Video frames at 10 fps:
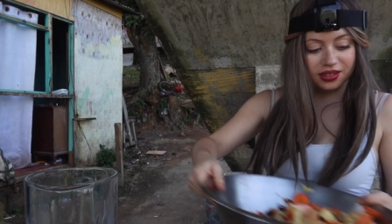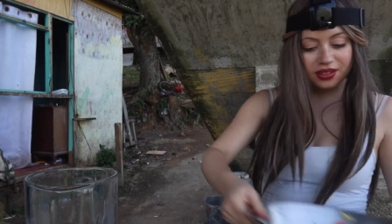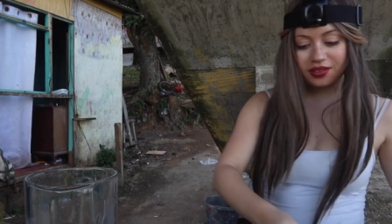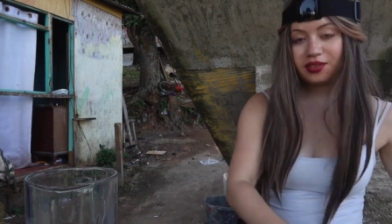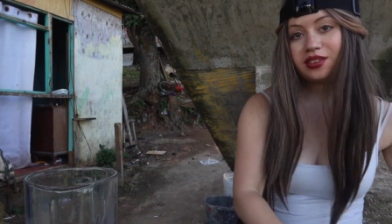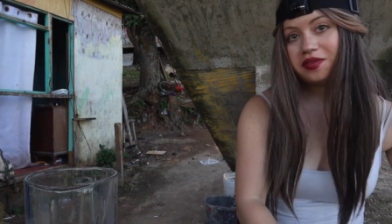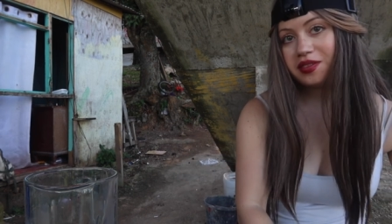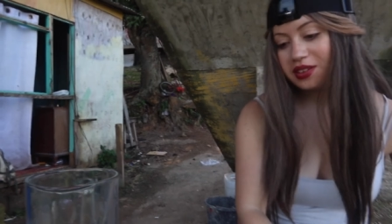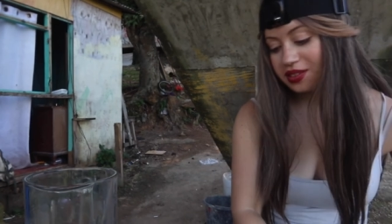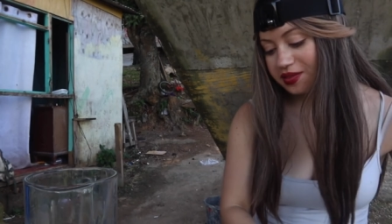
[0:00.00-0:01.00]
good for the
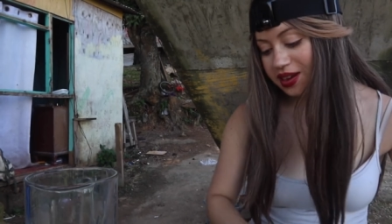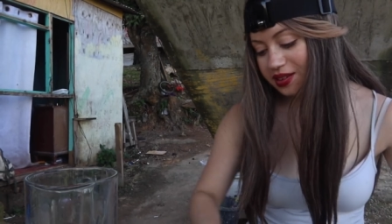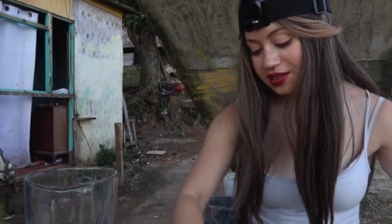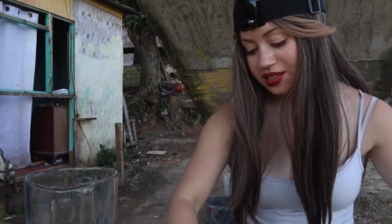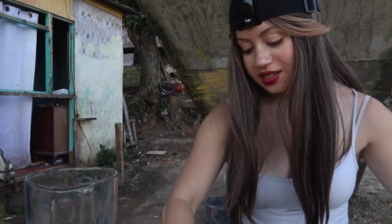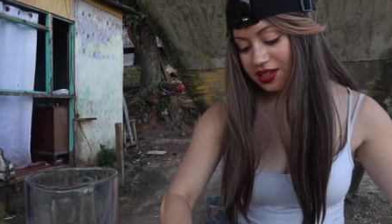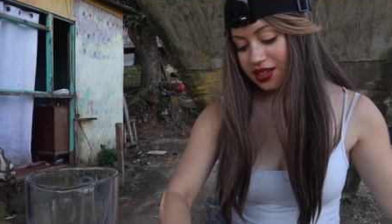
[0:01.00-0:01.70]
first round.